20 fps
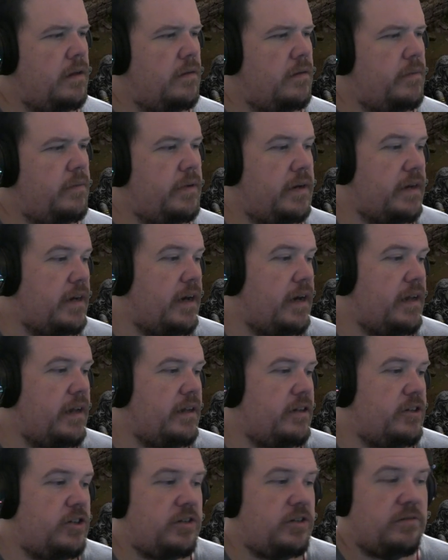But in
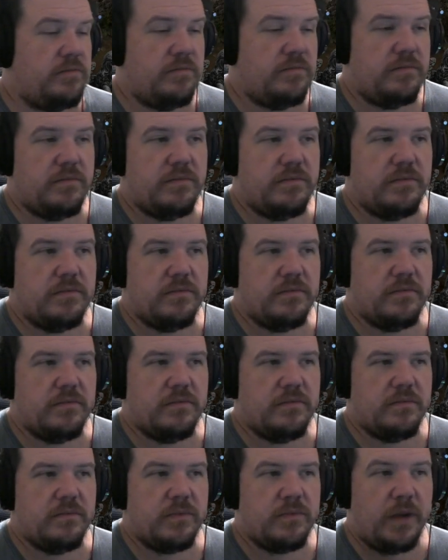college,
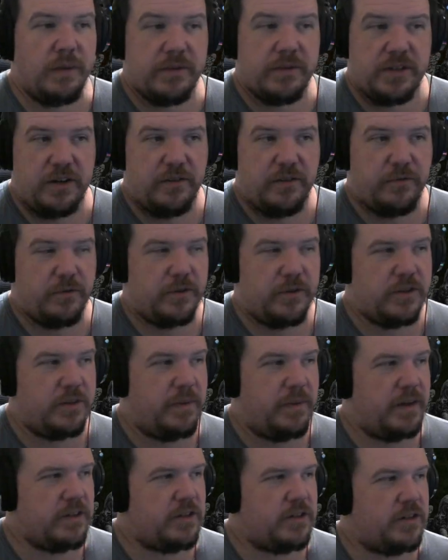when I was there for a
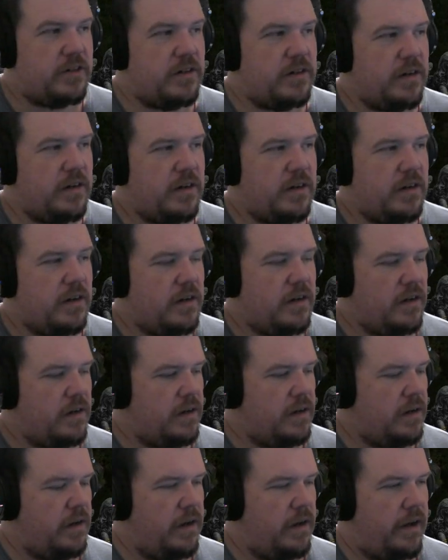semester,
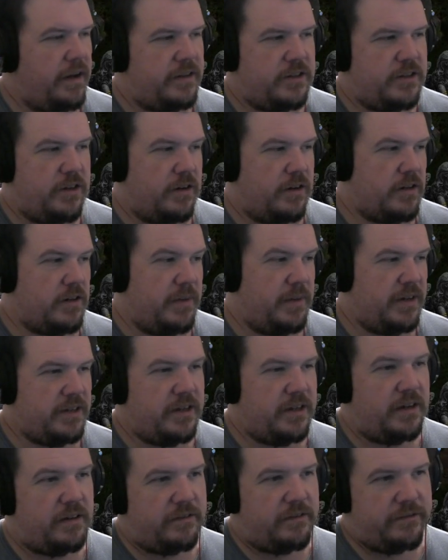I stuck to
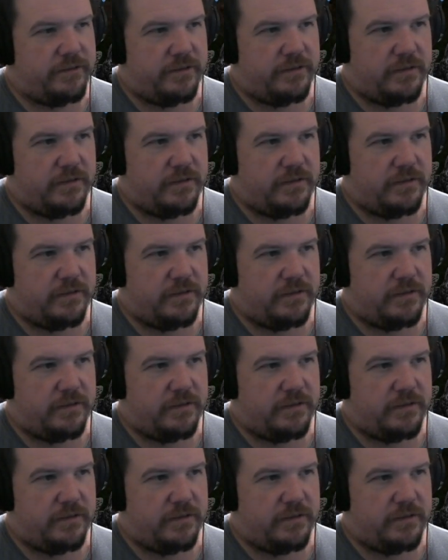myself.